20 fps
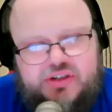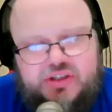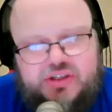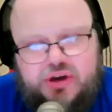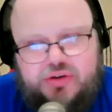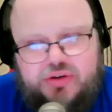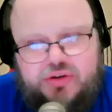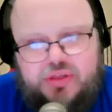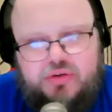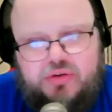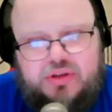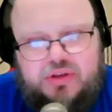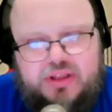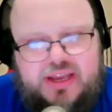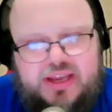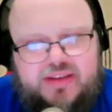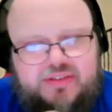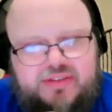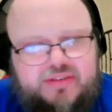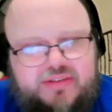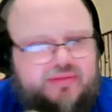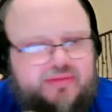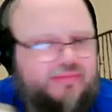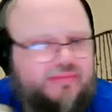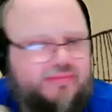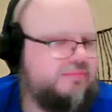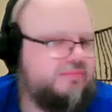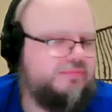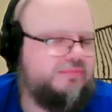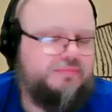go through a list
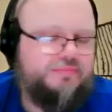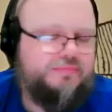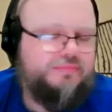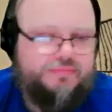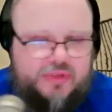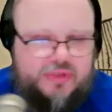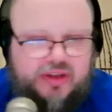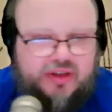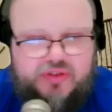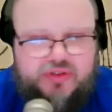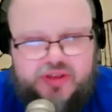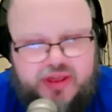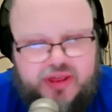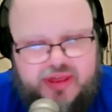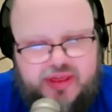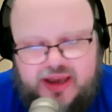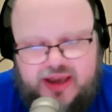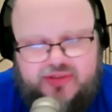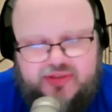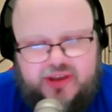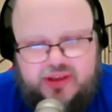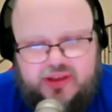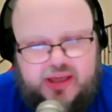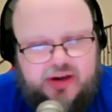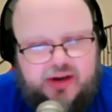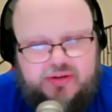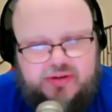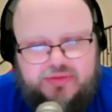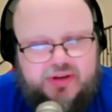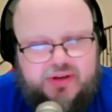of all the things that
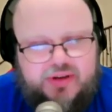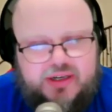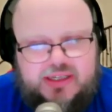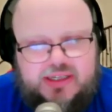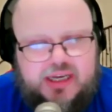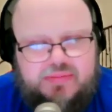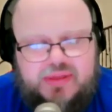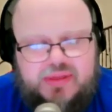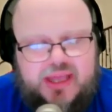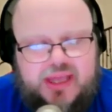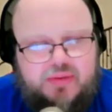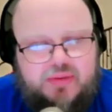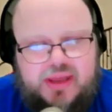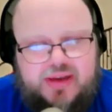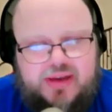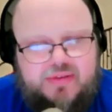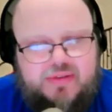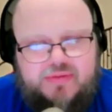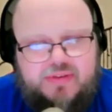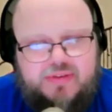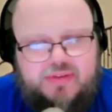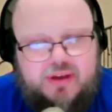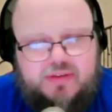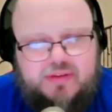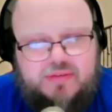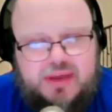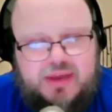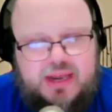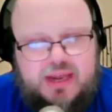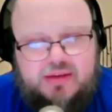are fucked up and that we have to fix
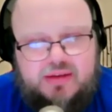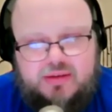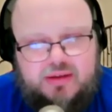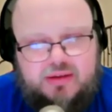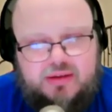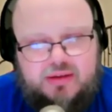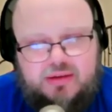immediately.